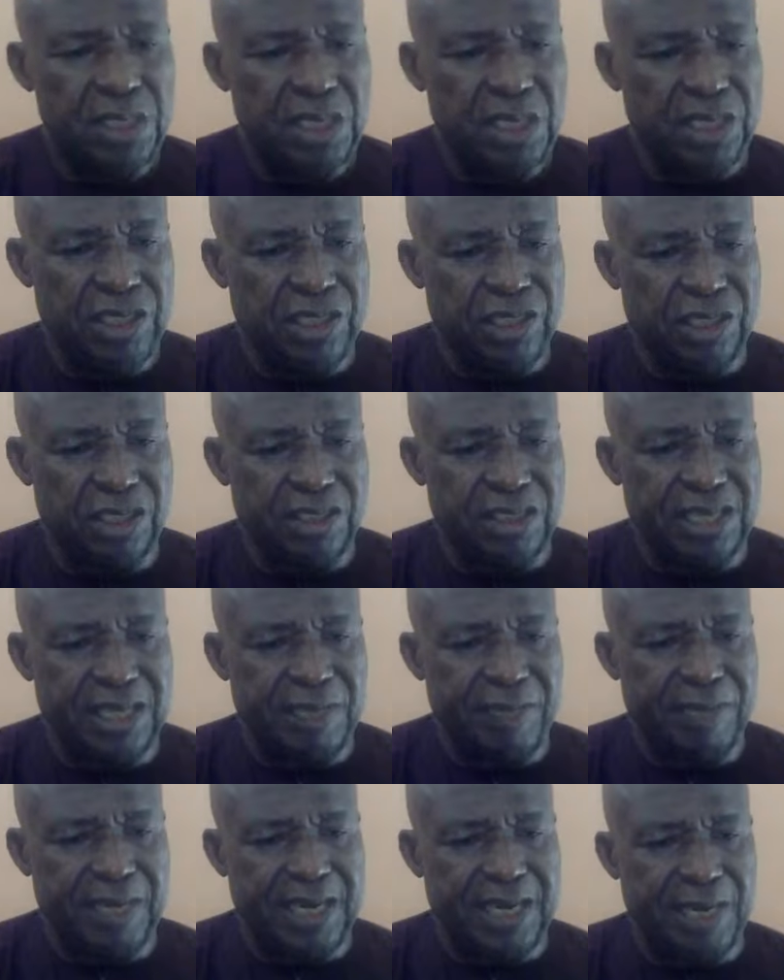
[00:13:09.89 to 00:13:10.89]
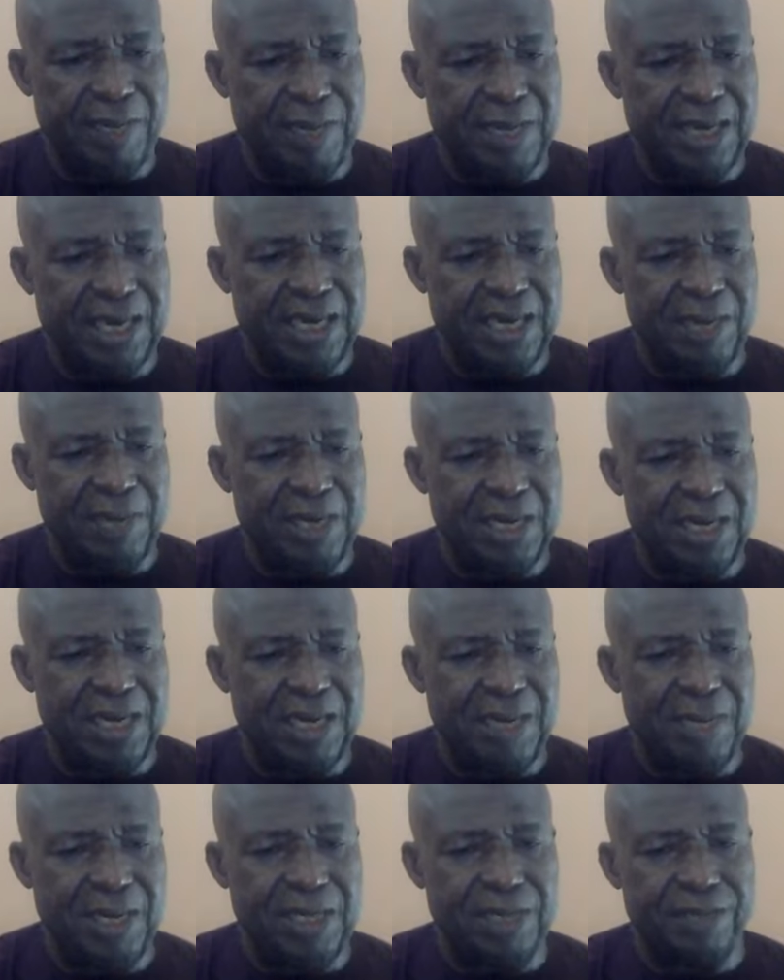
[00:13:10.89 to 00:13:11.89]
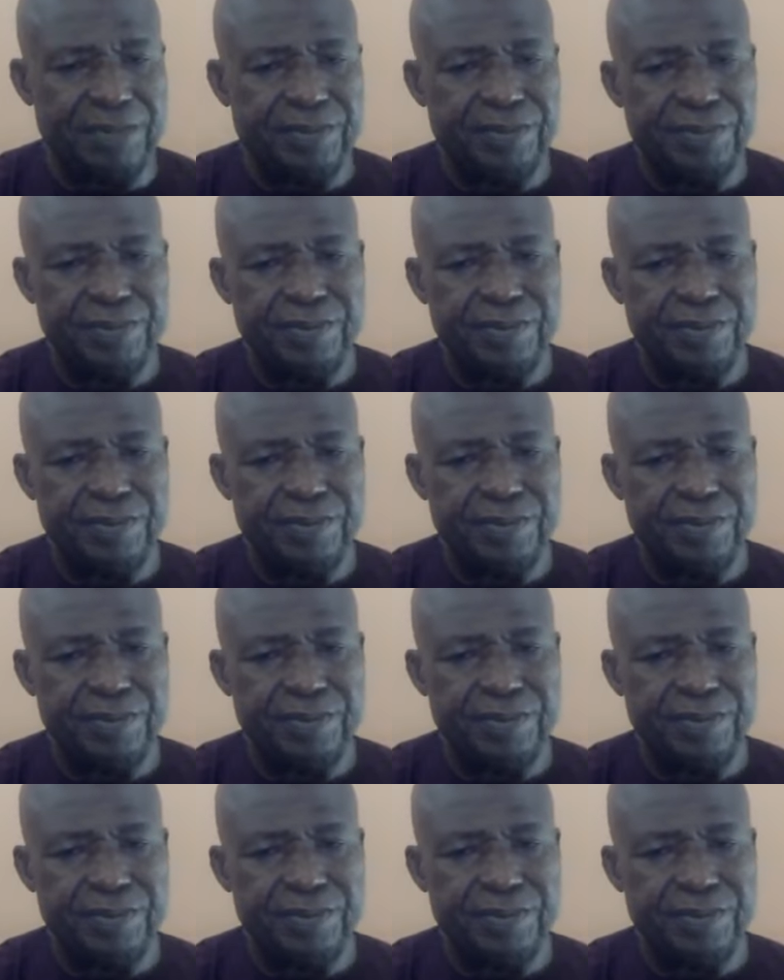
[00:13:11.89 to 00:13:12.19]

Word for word: In Jesus' name, amen and amen and amen.